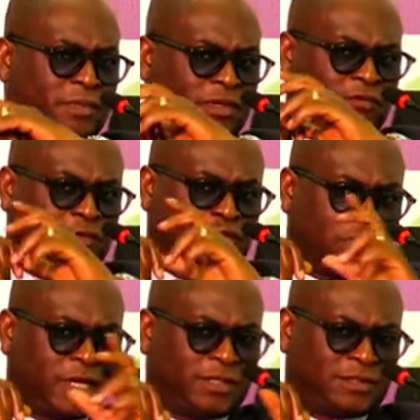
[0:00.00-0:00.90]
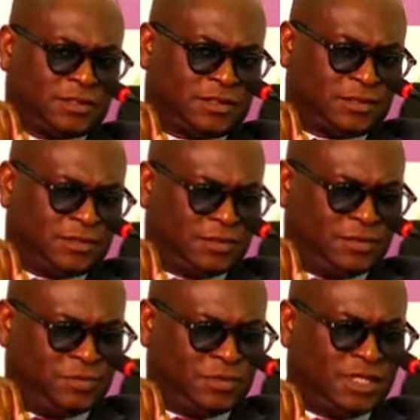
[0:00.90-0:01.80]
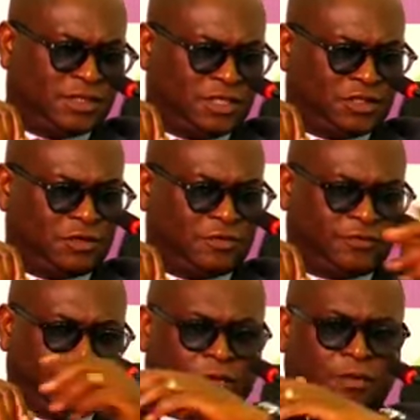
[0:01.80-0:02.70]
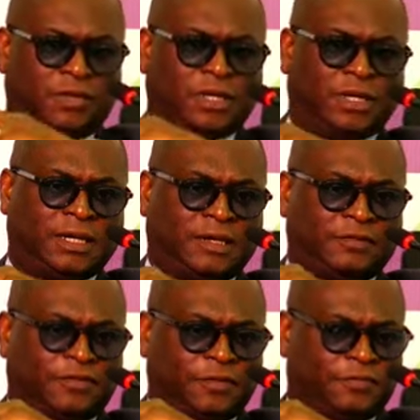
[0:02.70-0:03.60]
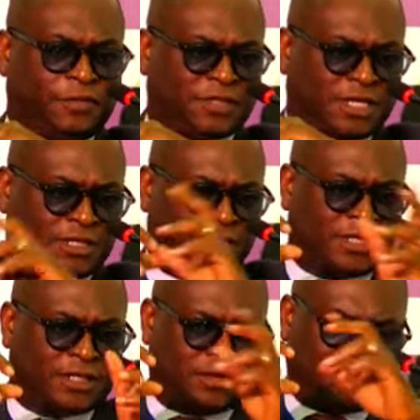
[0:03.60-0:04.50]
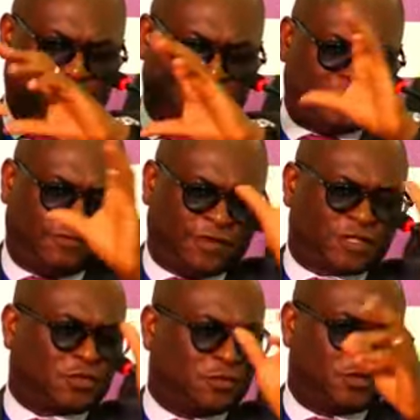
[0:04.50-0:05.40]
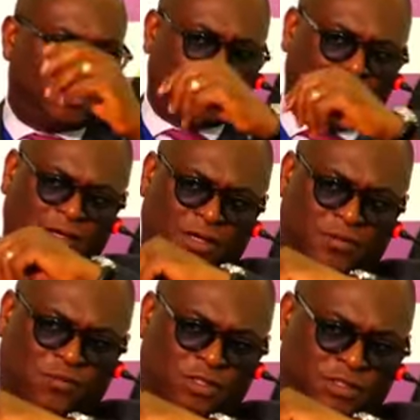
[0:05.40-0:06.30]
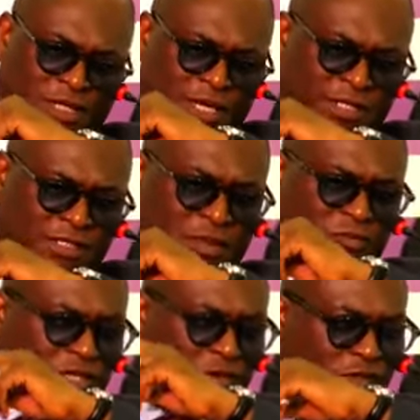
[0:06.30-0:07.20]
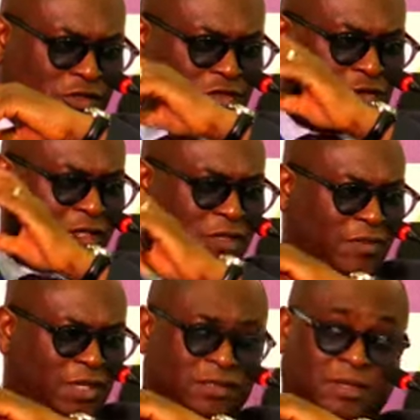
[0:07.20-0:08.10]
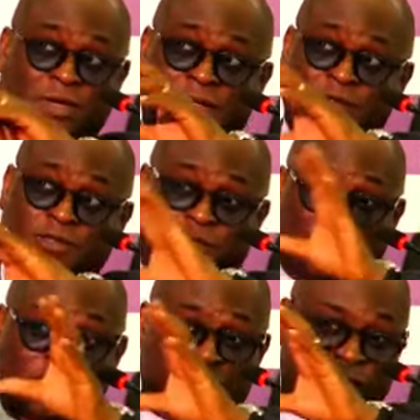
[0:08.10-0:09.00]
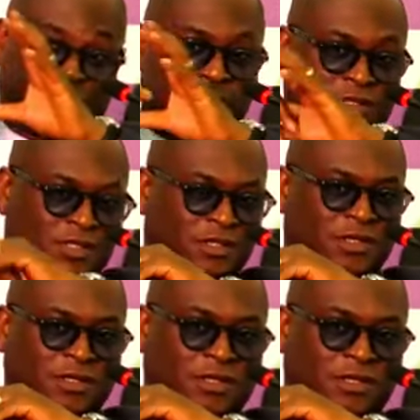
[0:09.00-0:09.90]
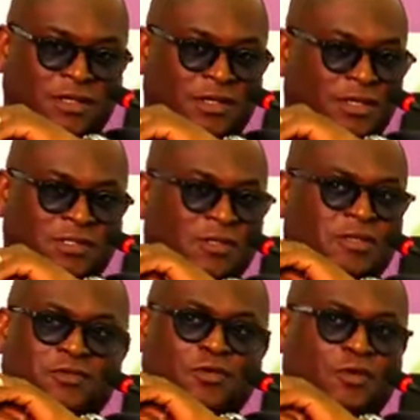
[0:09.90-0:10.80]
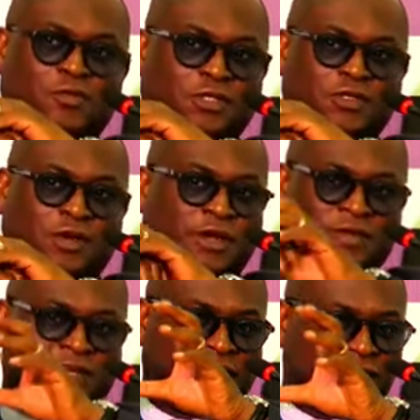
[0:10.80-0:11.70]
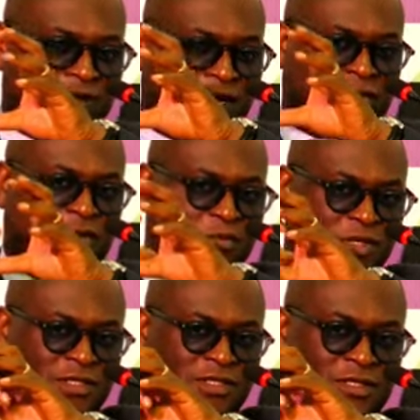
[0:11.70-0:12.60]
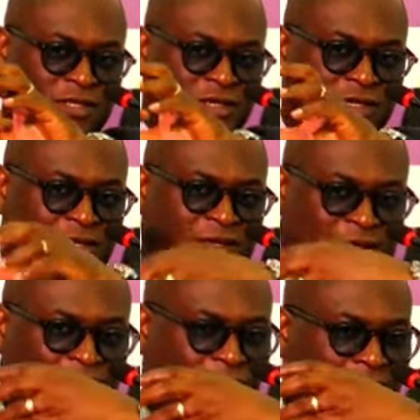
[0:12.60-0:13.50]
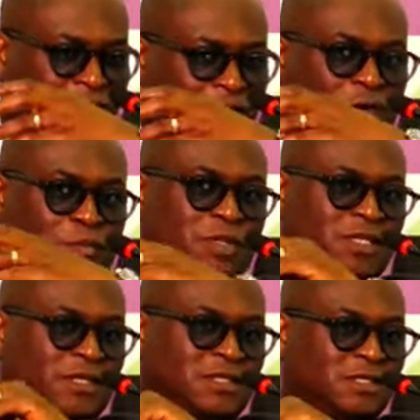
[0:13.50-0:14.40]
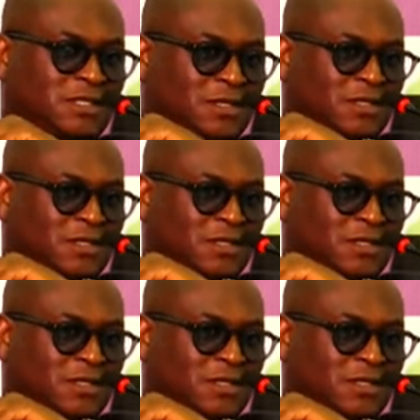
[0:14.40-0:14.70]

if you look at the presentation from Sadiq on the vessel and what Engineer Musa was just talking about those various companies, there's nothing wrong with you having Nigerian companies, if they have the competency,